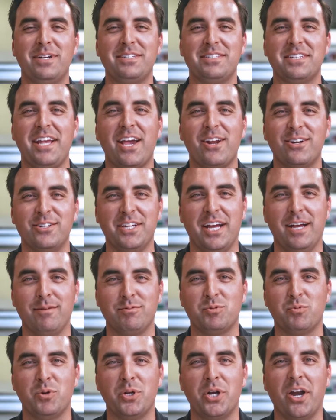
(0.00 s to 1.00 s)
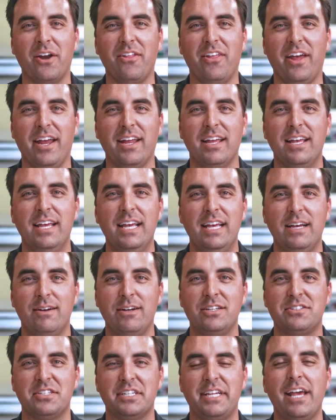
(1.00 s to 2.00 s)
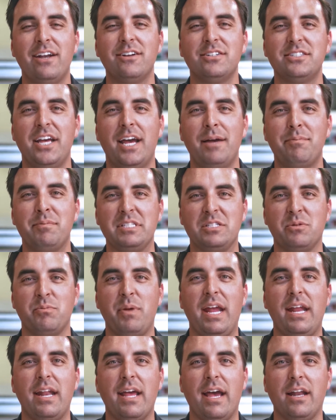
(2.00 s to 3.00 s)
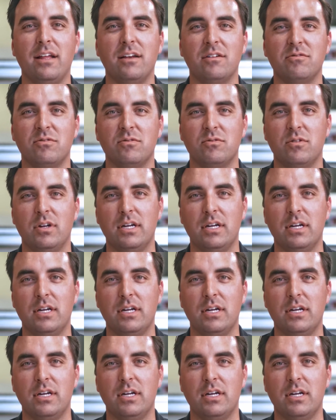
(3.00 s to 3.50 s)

resin countertops, what are they? Well, it's a countertop that's made out of